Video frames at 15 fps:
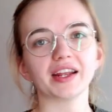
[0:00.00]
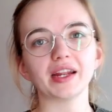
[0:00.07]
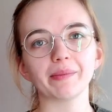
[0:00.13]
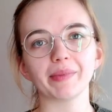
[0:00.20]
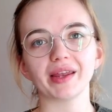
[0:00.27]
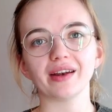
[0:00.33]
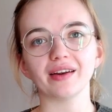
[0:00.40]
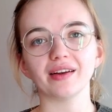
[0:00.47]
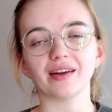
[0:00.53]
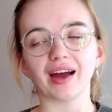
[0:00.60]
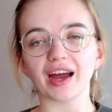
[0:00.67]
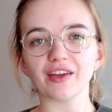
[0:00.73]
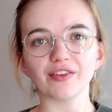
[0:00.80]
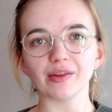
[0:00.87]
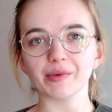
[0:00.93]
are getting better.
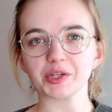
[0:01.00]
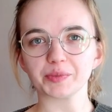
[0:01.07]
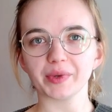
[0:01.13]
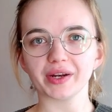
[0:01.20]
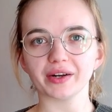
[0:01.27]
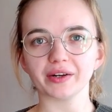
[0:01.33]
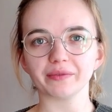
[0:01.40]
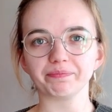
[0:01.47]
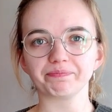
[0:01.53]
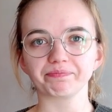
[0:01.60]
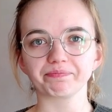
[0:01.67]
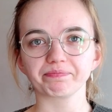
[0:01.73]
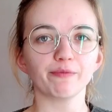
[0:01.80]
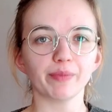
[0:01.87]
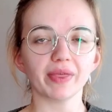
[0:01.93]
I feel much better,
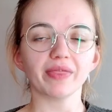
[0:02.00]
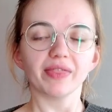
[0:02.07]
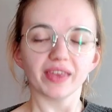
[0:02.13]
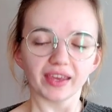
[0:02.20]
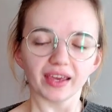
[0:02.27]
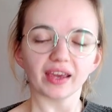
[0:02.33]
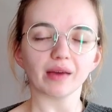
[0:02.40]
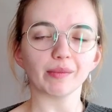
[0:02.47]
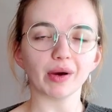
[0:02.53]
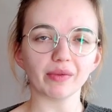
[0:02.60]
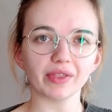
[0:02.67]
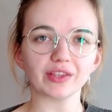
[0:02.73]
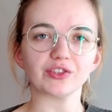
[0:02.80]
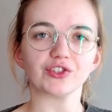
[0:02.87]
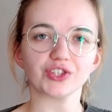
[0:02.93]
and I've been thinking
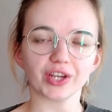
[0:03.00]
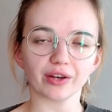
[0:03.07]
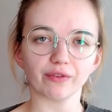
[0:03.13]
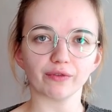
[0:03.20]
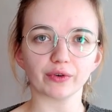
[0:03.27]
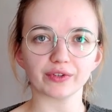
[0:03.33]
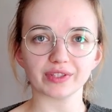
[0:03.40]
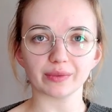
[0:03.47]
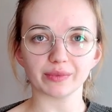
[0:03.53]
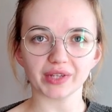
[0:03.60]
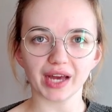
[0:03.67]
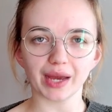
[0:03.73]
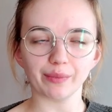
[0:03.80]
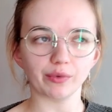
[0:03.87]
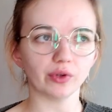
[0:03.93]
about this channel for some
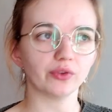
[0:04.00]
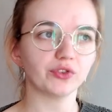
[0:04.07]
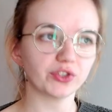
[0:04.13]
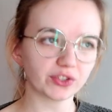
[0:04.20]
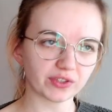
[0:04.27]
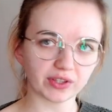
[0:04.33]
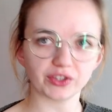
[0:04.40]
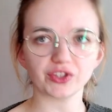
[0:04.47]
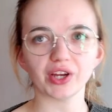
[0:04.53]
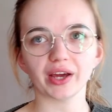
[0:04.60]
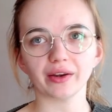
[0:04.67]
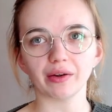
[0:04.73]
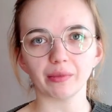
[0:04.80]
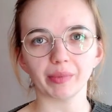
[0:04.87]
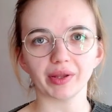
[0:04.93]
time. Not just the
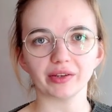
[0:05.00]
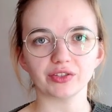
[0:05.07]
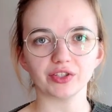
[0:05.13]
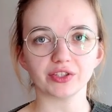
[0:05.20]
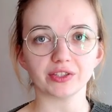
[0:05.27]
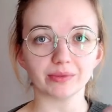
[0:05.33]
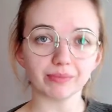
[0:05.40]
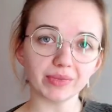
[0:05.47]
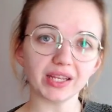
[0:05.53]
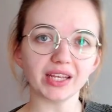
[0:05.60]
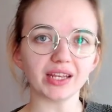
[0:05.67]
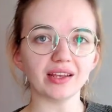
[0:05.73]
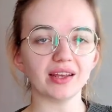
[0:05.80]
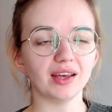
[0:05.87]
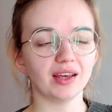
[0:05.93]
channel, but just
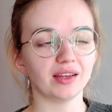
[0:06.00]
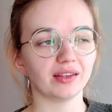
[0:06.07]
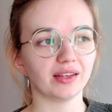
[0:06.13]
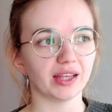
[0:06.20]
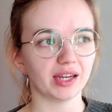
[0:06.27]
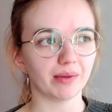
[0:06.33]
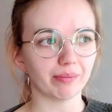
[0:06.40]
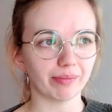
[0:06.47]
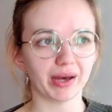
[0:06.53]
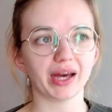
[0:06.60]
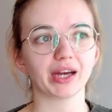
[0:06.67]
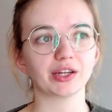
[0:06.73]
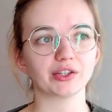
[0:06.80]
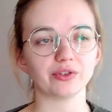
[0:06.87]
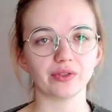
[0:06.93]
me getting
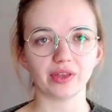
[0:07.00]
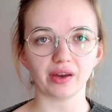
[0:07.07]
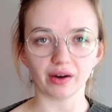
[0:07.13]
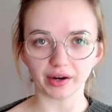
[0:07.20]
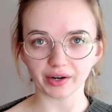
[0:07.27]
back to the